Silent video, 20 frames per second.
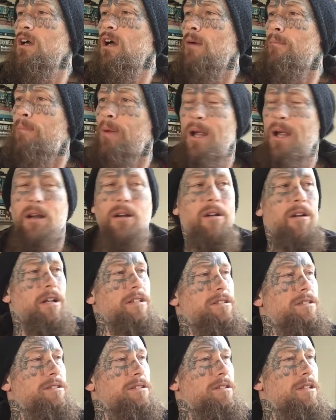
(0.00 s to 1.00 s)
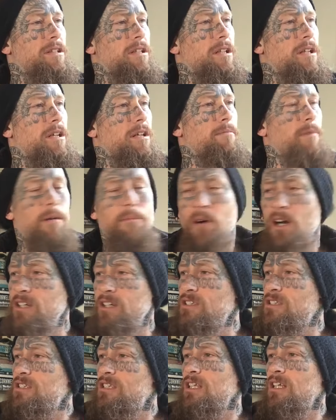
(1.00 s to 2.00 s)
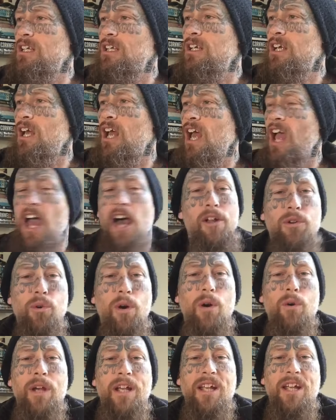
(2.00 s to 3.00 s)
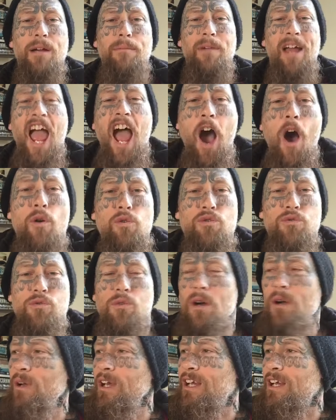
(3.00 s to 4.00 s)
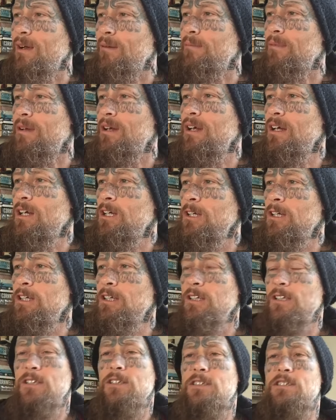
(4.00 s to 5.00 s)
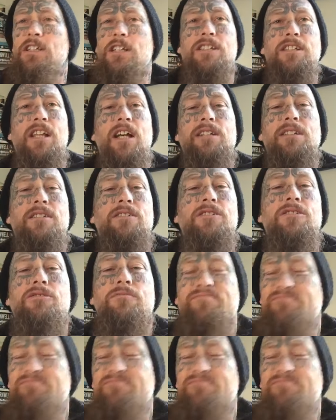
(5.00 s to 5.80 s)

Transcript: I'm paralyzed. My mind's thinking, how do I wake up? How do I wake up? So I start to